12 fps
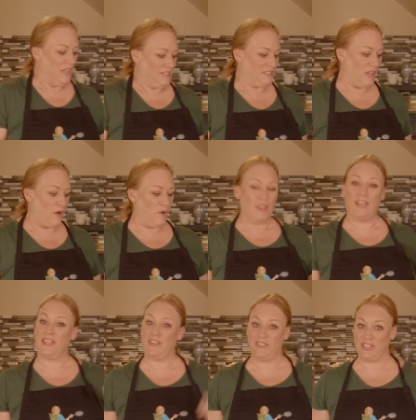So
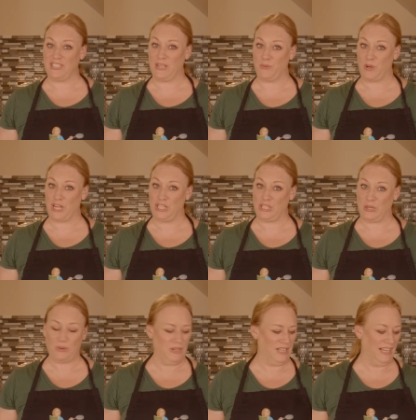the first thing we're going to
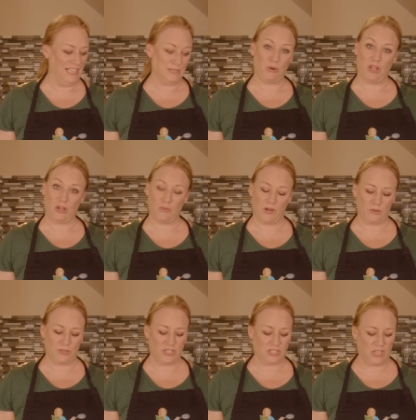do is boil our water,
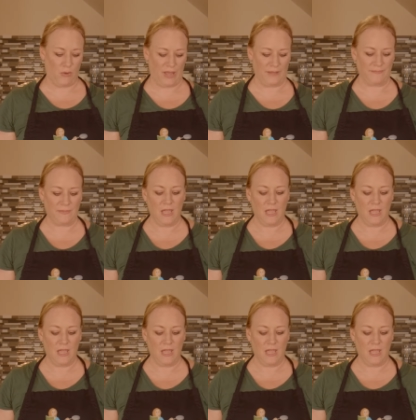which is going.